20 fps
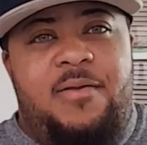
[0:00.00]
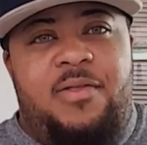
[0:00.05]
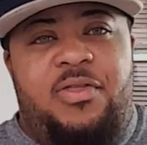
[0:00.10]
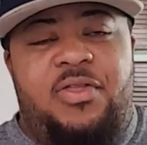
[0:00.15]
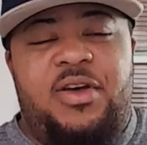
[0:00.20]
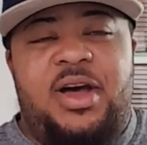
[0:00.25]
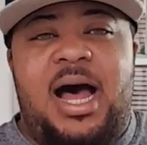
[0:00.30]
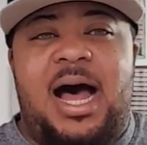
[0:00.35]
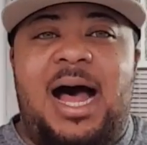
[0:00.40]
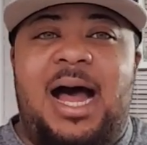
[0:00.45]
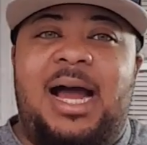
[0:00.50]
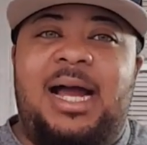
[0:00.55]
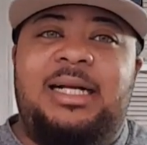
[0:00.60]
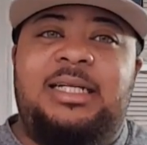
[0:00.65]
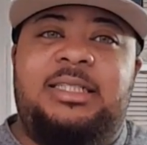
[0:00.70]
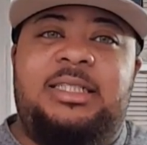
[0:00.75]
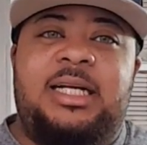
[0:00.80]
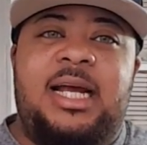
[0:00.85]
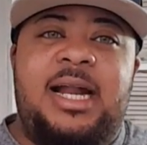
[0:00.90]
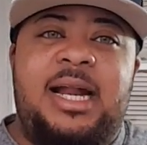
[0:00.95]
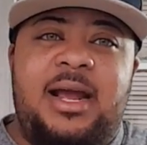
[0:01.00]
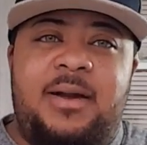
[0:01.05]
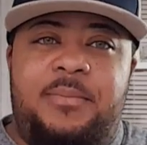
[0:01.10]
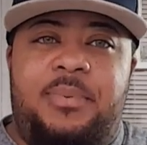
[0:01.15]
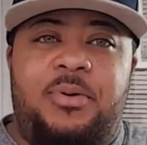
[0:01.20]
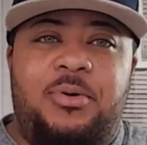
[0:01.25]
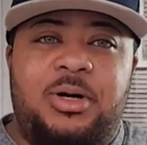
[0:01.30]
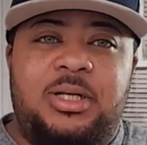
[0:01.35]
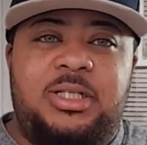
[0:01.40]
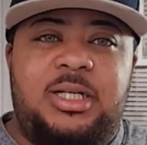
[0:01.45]
the hygienic
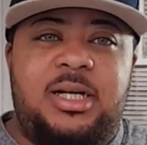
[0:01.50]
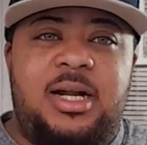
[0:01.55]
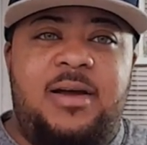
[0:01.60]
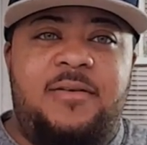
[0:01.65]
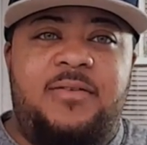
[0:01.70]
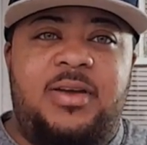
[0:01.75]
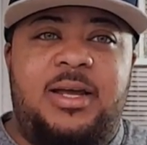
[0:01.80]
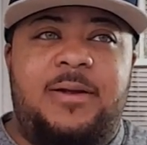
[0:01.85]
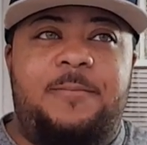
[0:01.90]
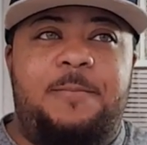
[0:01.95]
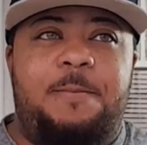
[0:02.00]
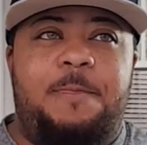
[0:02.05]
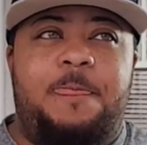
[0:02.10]
portion of it